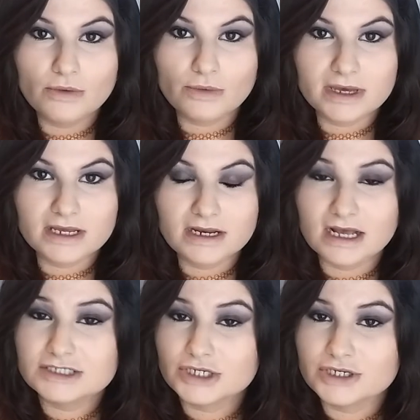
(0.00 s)
when
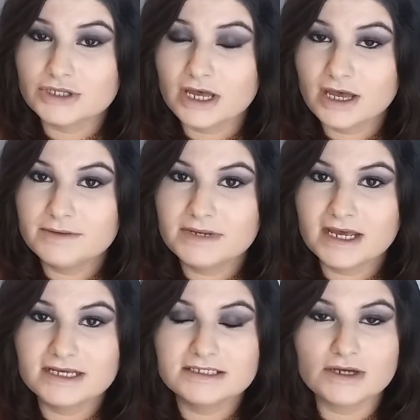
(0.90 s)
I show you the
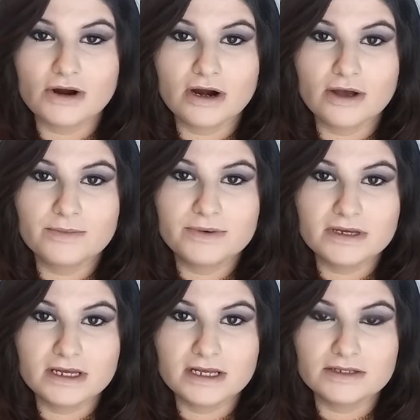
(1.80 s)
updates, or I'll
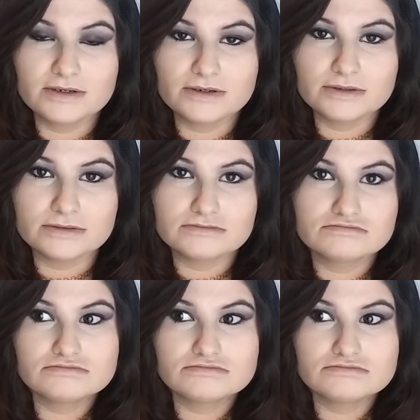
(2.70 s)
put a little